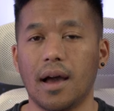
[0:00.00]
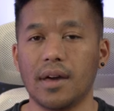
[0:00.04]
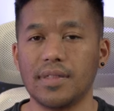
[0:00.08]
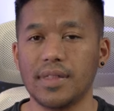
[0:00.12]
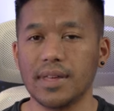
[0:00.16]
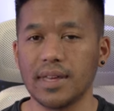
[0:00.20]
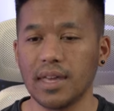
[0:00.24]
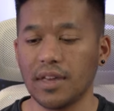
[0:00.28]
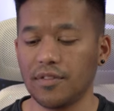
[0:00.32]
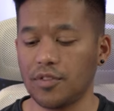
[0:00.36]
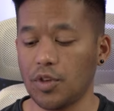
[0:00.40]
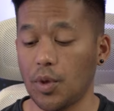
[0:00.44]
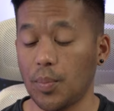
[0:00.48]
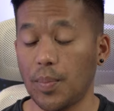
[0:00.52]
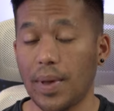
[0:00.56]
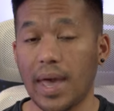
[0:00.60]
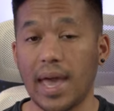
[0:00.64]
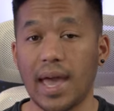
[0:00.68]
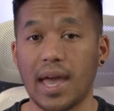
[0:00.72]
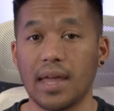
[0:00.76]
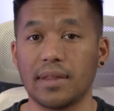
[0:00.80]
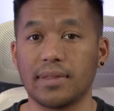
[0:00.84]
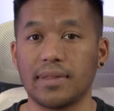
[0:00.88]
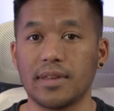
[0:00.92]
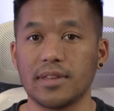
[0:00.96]
I think if you
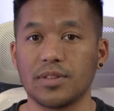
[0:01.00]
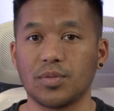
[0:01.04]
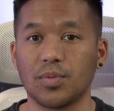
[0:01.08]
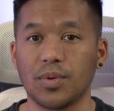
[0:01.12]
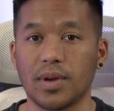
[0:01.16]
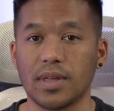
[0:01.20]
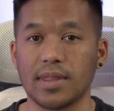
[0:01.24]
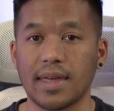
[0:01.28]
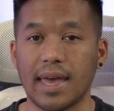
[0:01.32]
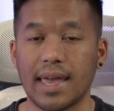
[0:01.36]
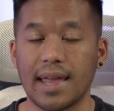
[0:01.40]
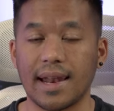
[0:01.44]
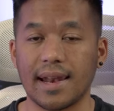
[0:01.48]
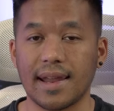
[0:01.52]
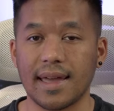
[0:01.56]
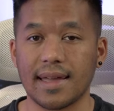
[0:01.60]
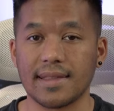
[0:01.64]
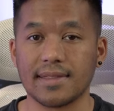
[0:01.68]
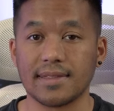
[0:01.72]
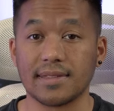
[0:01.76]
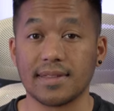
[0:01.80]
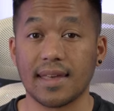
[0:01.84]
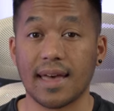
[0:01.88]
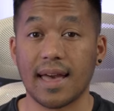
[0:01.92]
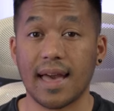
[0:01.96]
paired this with a
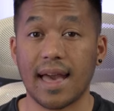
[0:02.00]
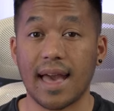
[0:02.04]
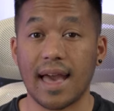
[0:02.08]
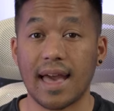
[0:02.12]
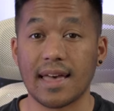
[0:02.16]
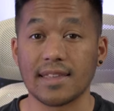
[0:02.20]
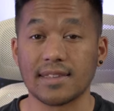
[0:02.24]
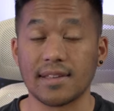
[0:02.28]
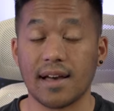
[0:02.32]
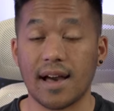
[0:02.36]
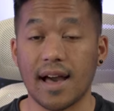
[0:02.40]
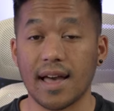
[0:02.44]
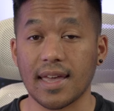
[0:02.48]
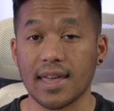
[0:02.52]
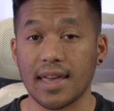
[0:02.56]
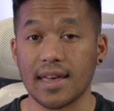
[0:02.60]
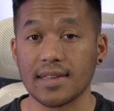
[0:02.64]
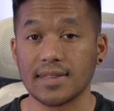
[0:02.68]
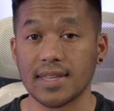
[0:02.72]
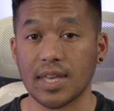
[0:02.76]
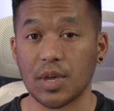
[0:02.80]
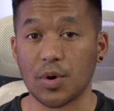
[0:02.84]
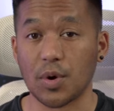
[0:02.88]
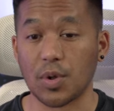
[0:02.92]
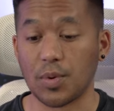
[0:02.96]
lens that has
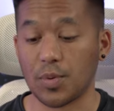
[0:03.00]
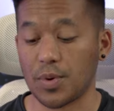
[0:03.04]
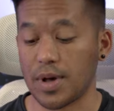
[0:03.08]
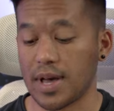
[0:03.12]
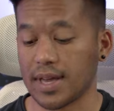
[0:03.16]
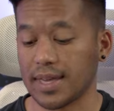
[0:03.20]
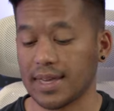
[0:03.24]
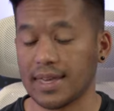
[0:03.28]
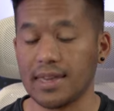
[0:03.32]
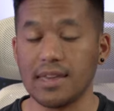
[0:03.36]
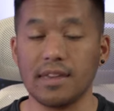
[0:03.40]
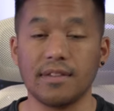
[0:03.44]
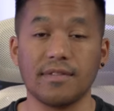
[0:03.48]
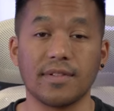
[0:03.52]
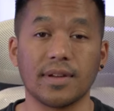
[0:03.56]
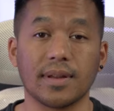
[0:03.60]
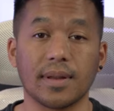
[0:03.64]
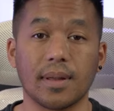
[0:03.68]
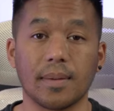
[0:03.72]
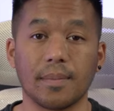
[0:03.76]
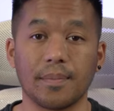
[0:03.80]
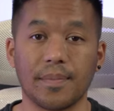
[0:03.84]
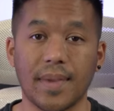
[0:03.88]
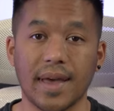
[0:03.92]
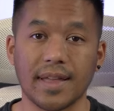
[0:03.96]
IS, it will work
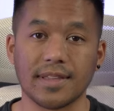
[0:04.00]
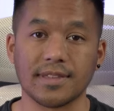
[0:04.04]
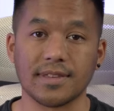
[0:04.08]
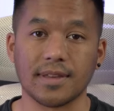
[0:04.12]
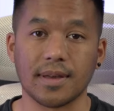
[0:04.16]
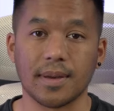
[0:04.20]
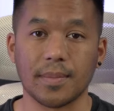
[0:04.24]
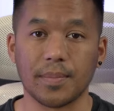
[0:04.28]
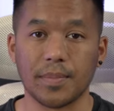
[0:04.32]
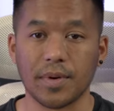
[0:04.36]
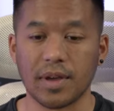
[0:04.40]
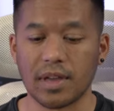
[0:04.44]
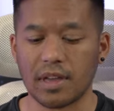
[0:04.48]
even better.